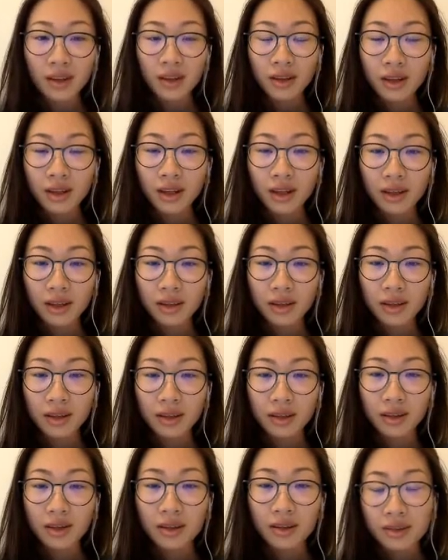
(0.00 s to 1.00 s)

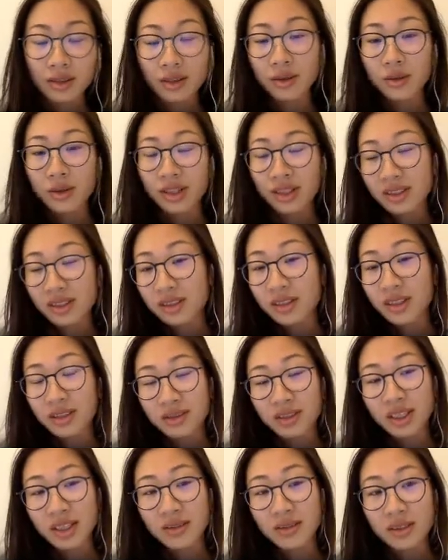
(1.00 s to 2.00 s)
So
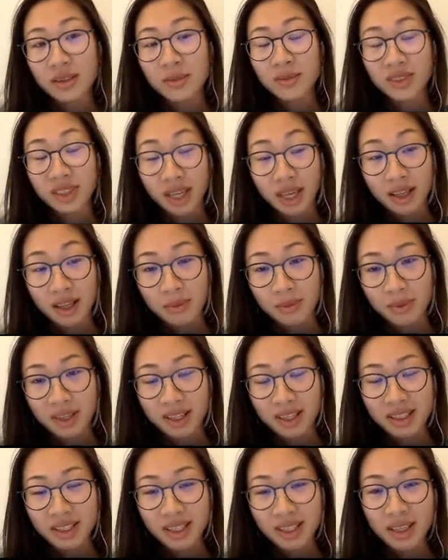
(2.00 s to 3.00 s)
in terms of
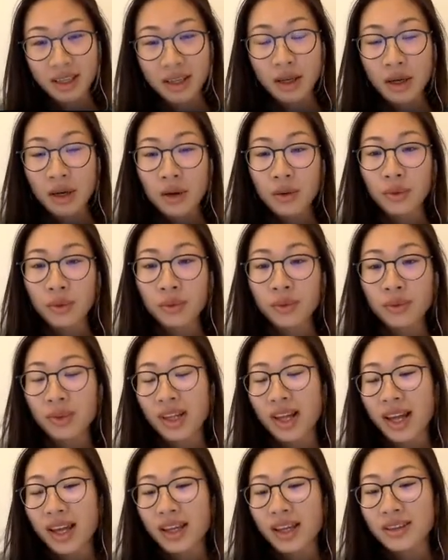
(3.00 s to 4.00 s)
scalability, we would
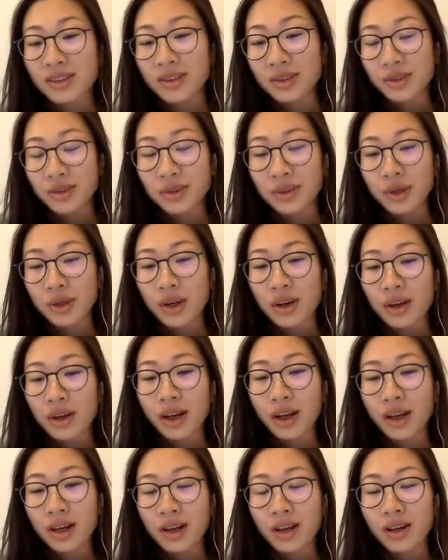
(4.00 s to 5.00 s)
like to
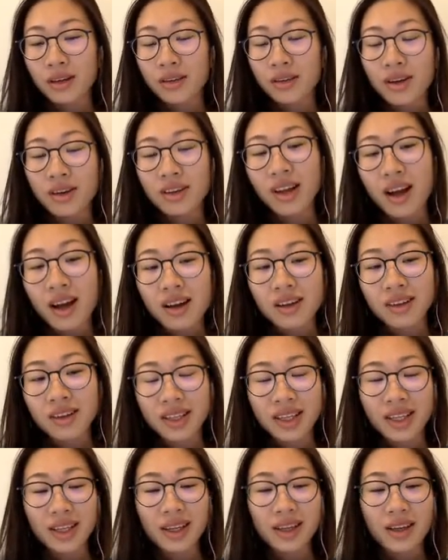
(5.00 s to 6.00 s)
not
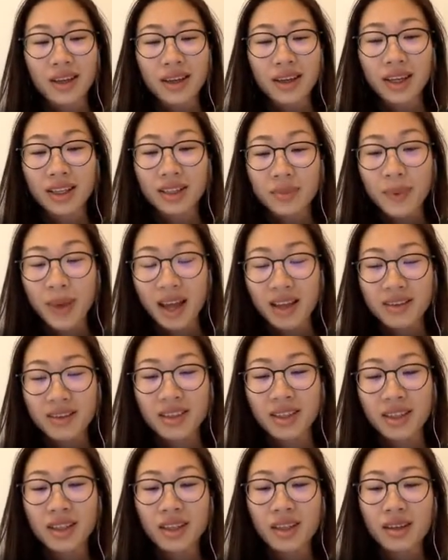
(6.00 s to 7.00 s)
only
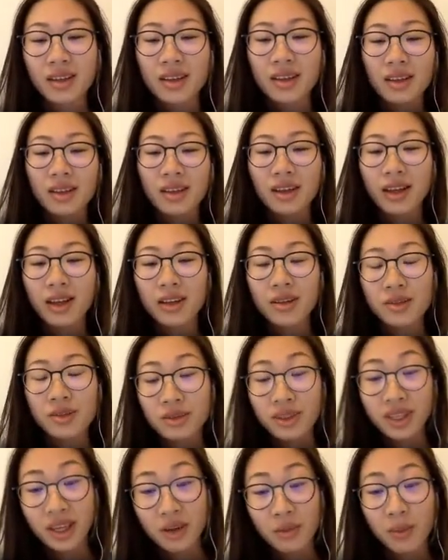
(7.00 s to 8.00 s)
expand to
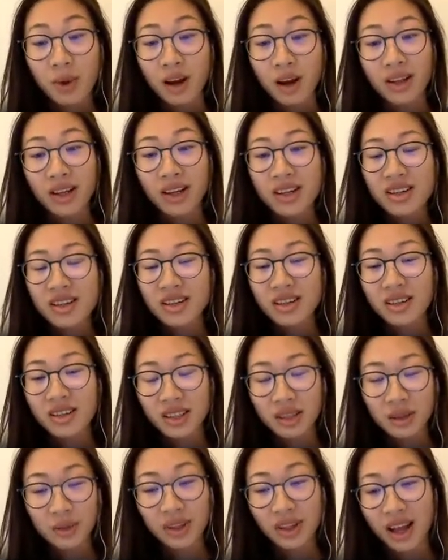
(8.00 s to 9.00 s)
nail polish,
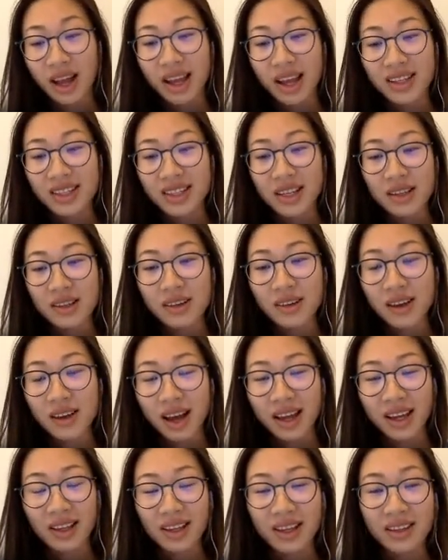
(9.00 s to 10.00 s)
liquid eyeshadow,
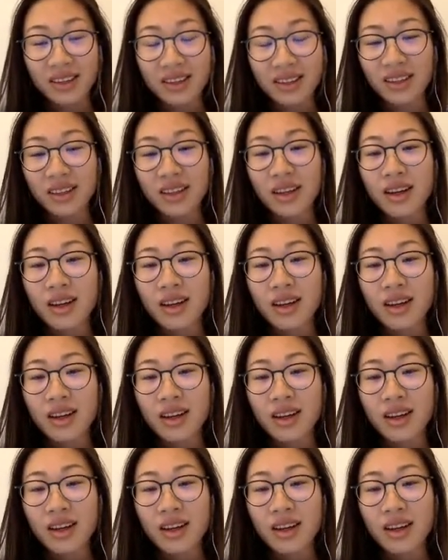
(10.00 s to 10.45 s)
eyeliner,